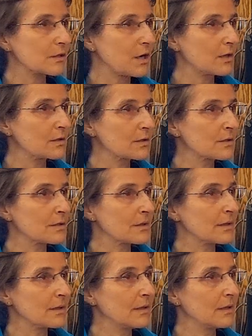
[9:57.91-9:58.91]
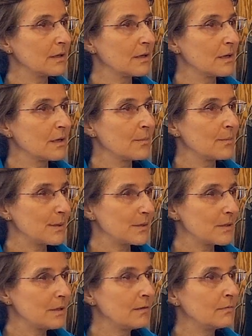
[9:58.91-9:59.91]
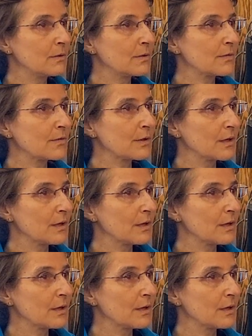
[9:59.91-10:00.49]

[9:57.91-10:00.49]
constantly busy with